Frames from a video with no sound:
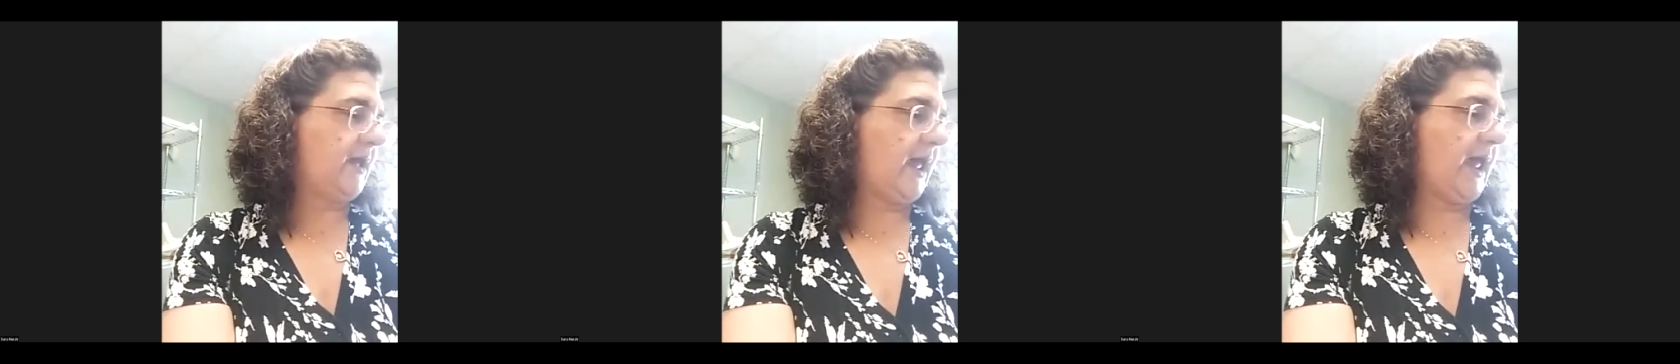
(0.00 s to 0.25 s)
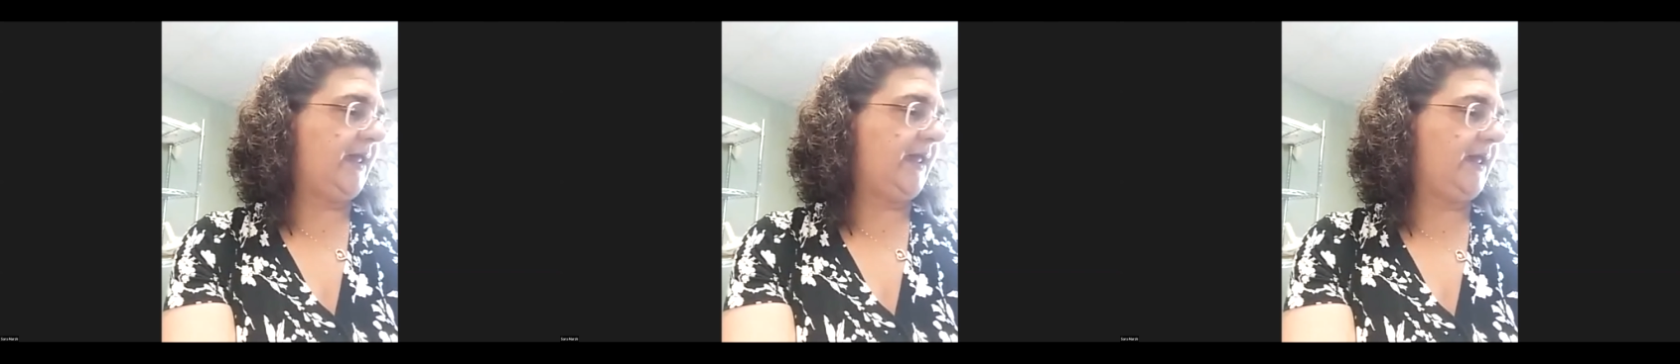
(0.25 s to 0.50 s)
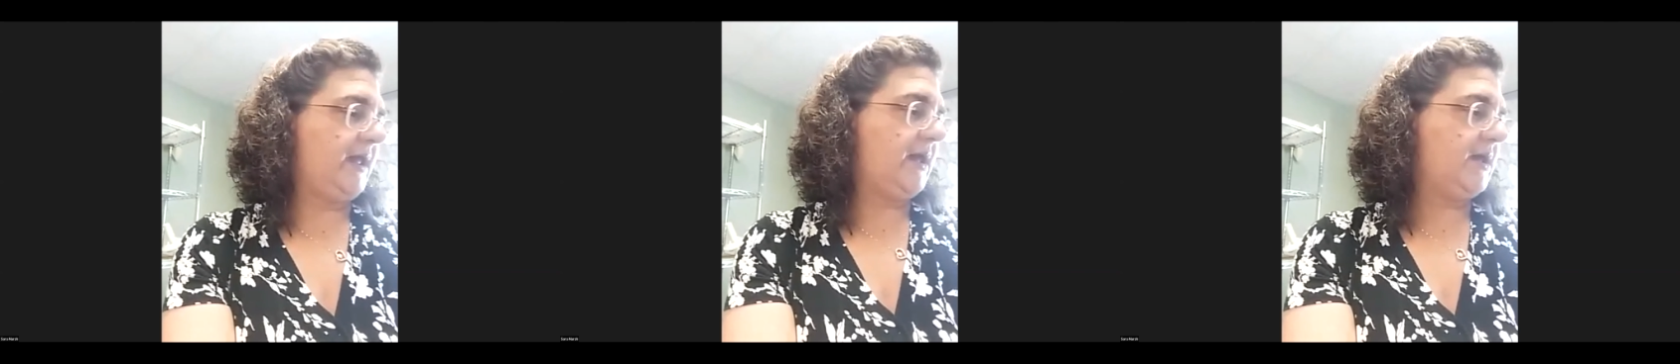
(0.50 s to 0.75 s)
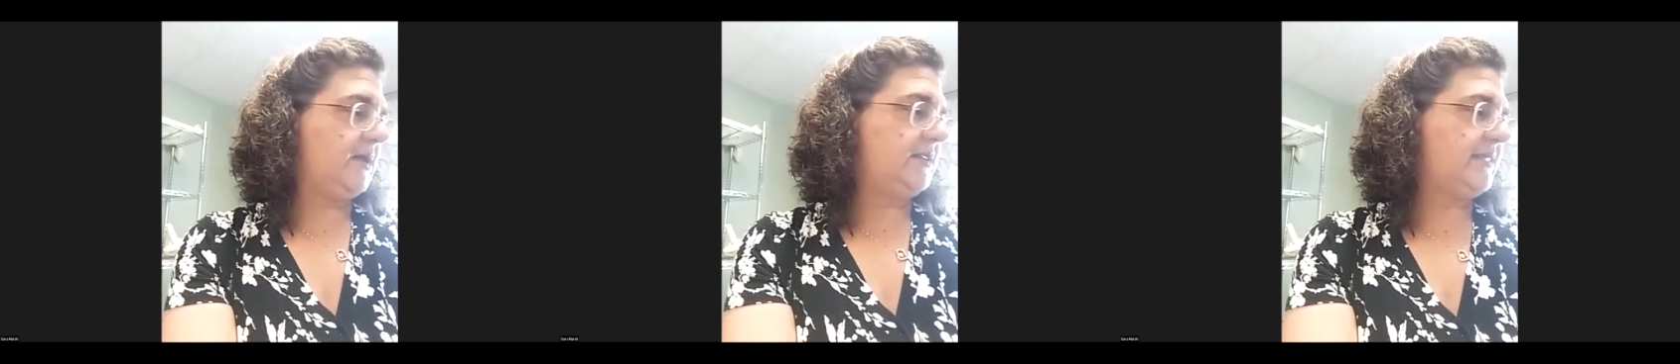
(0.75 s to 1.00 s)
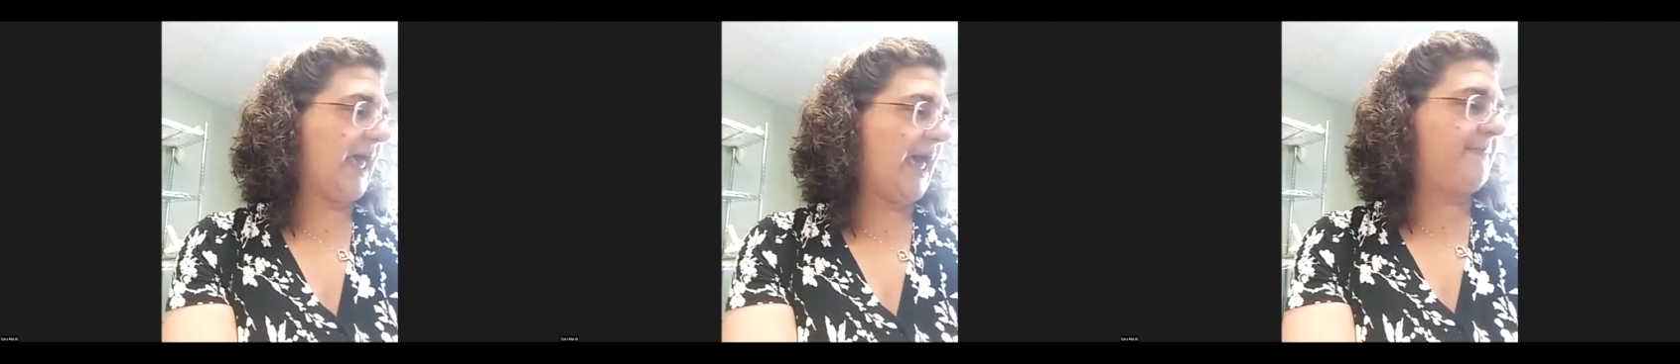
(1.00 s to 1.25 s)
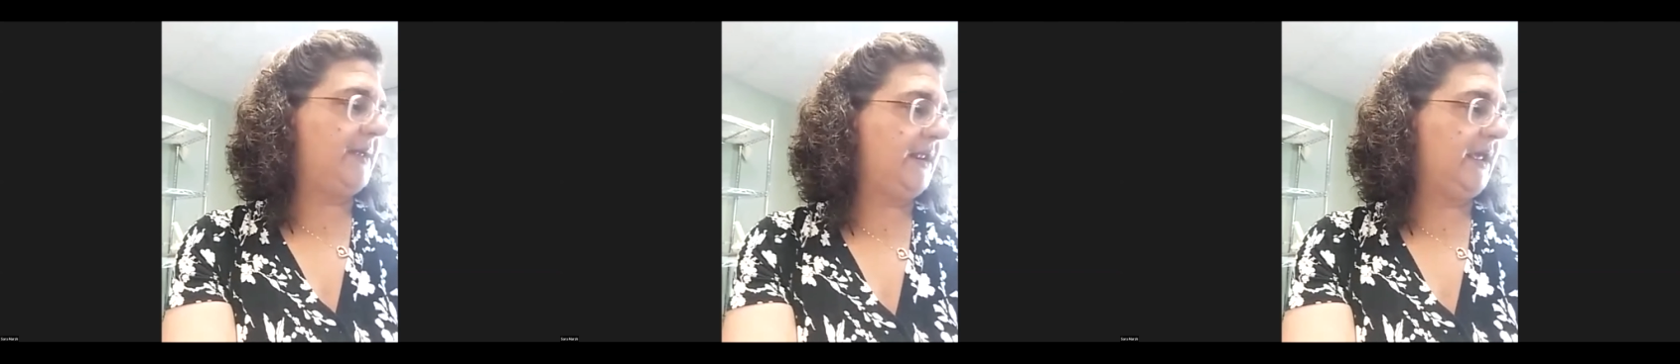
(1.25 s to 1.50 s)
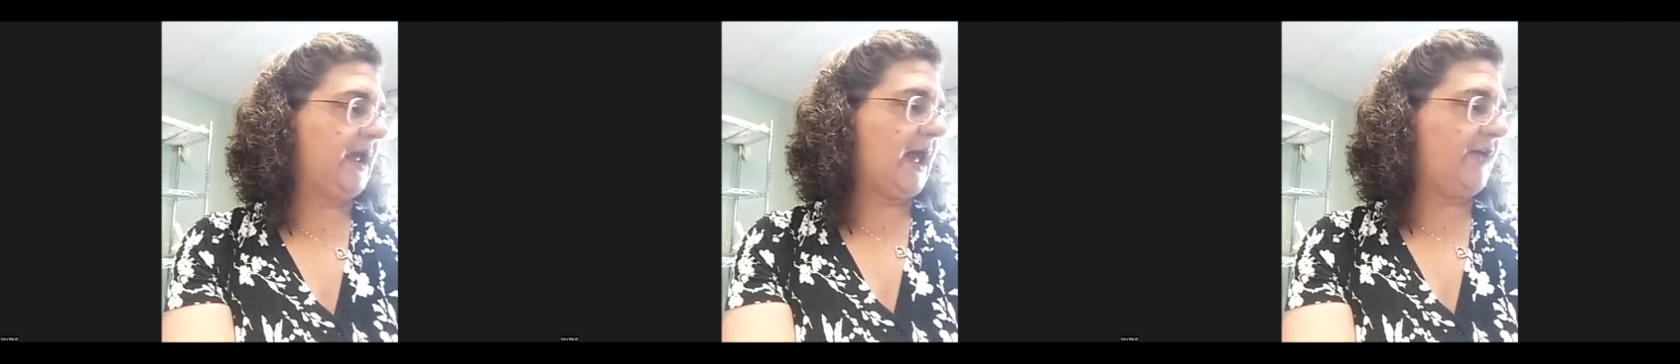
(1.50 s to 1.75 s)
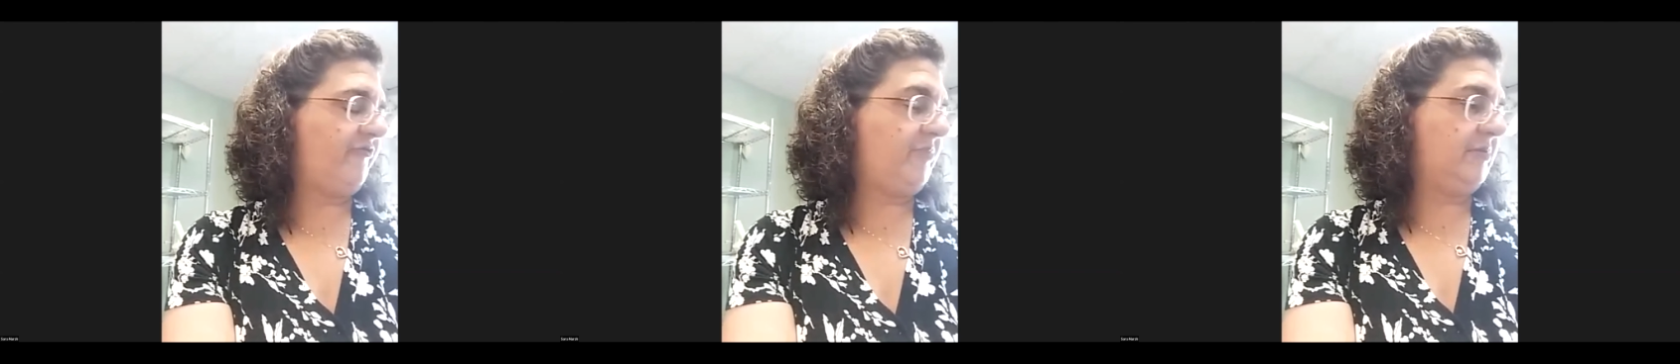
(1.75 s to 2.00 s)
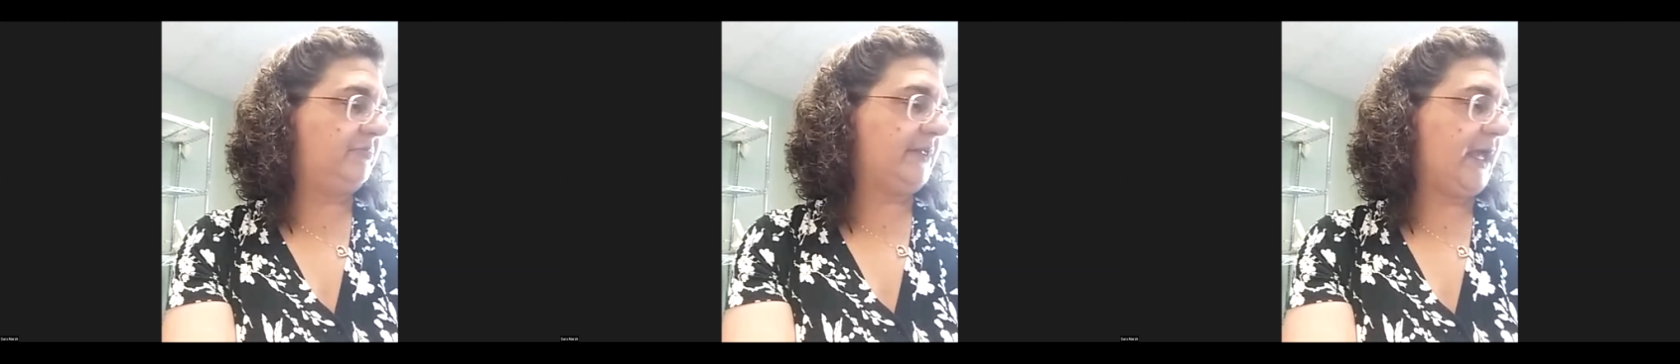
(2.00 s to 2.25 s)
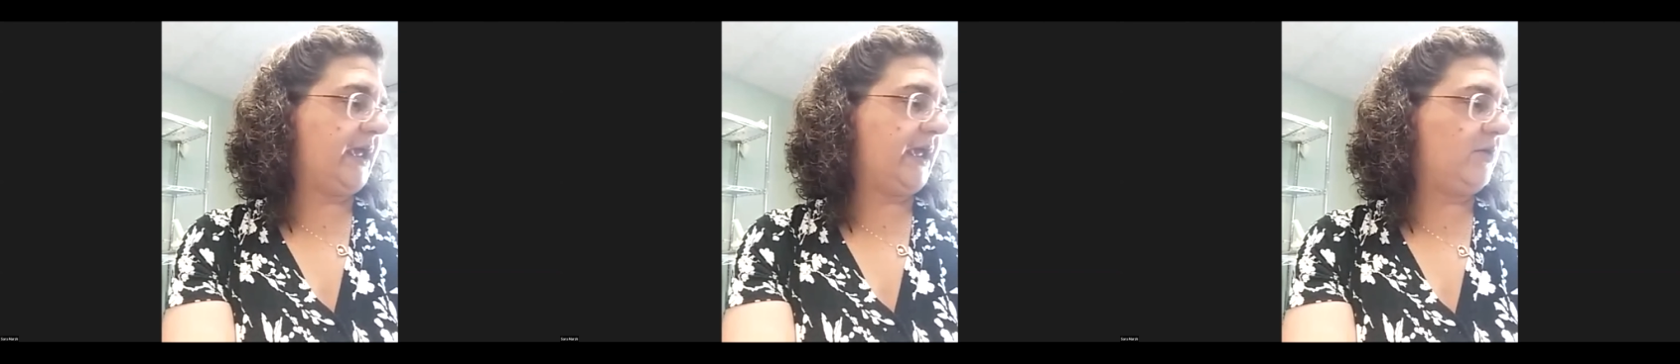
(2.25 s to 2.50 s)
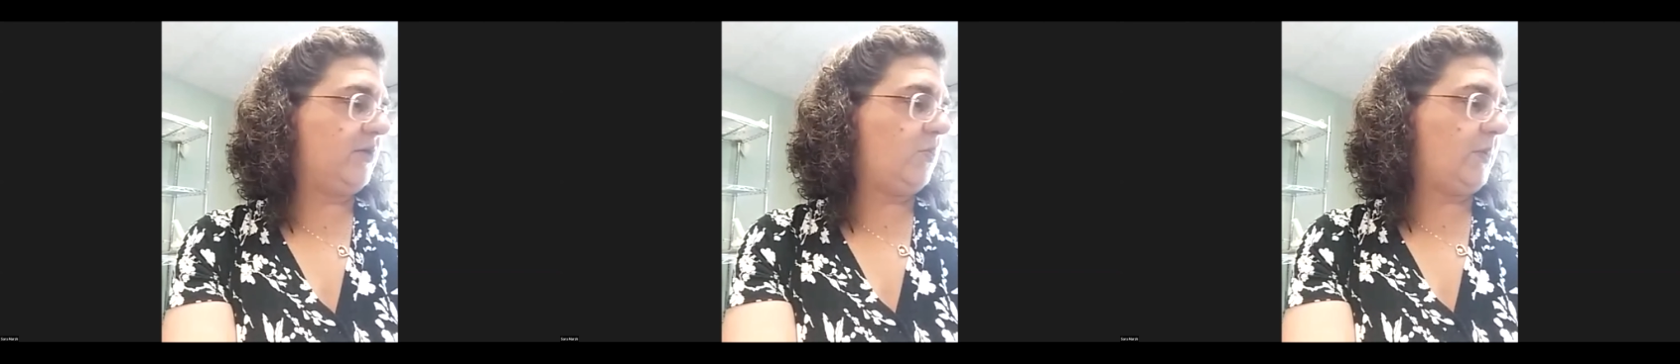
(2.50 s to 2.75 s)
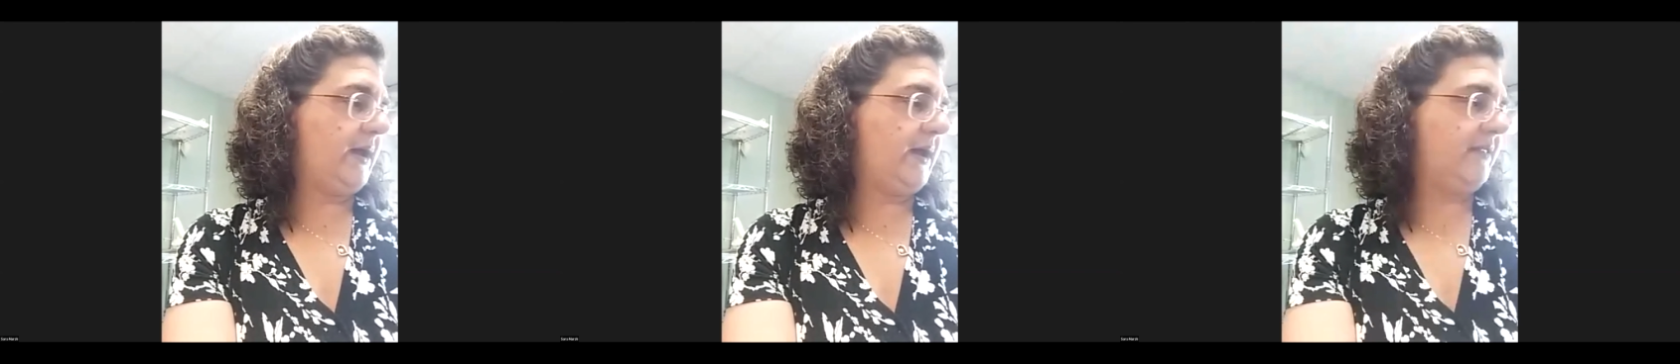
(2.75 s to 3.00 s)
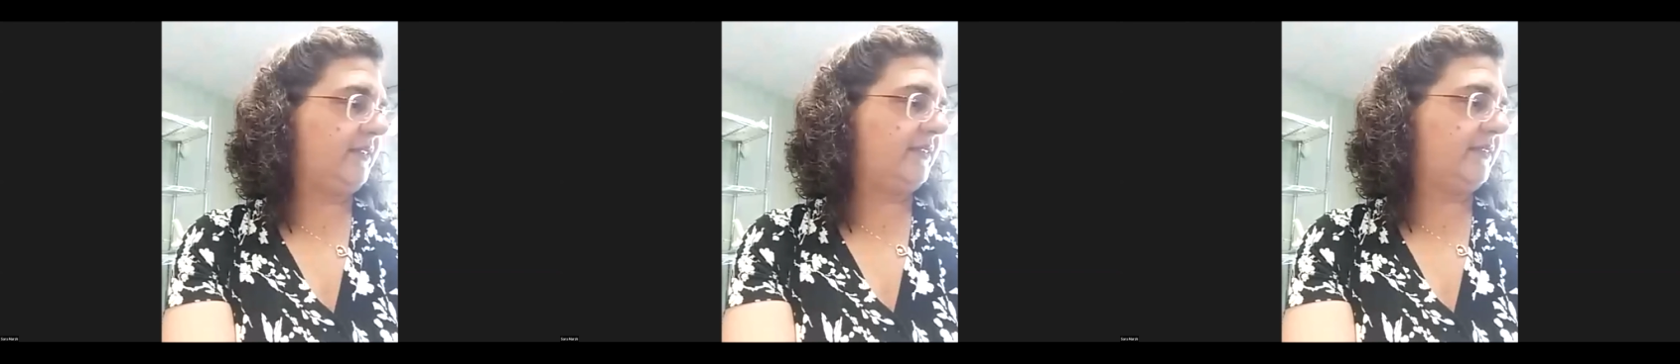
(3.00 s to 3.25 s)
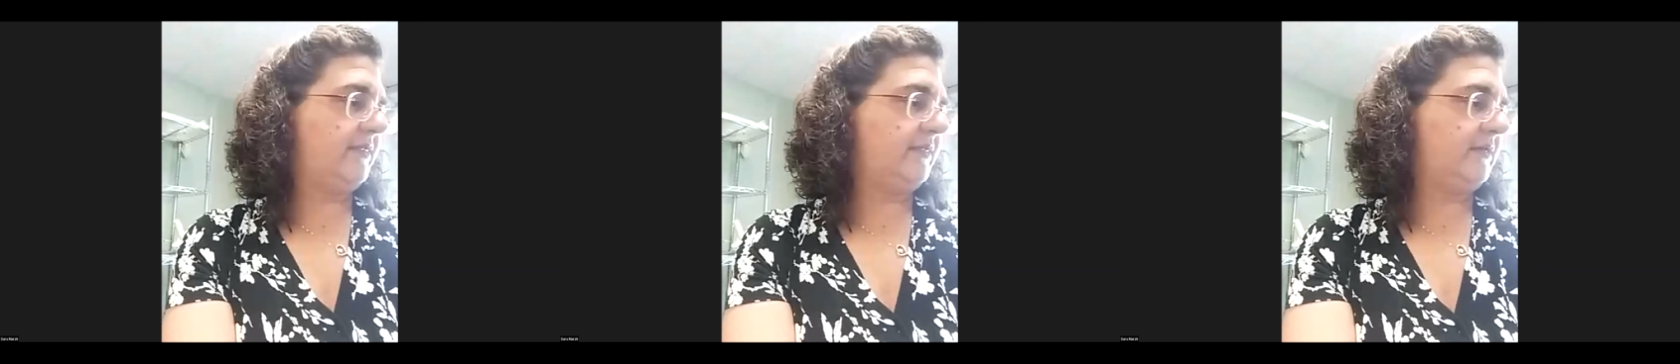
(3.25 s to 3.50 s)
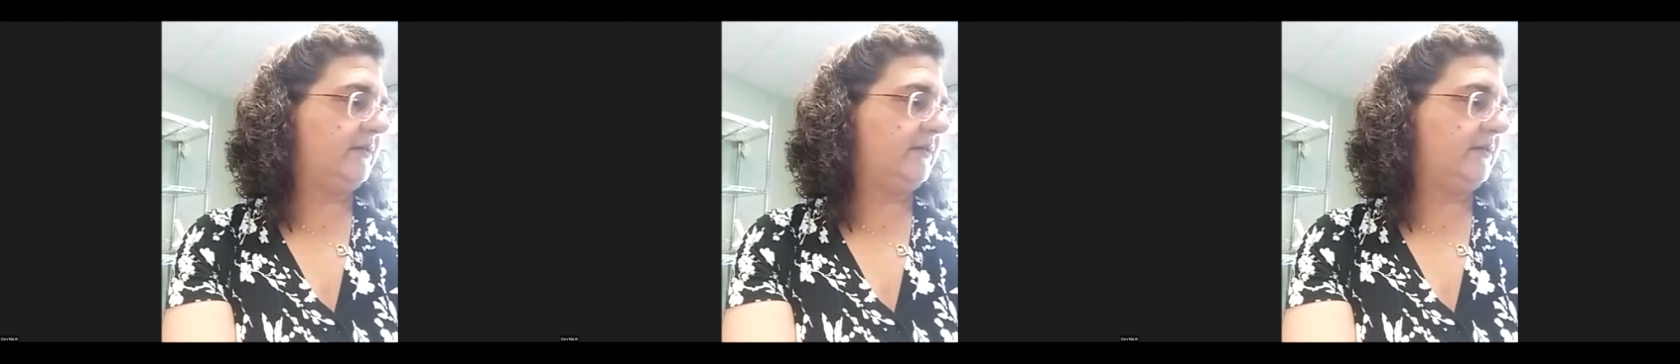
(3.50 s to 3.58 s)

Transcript: And the ebony, I've been playing with,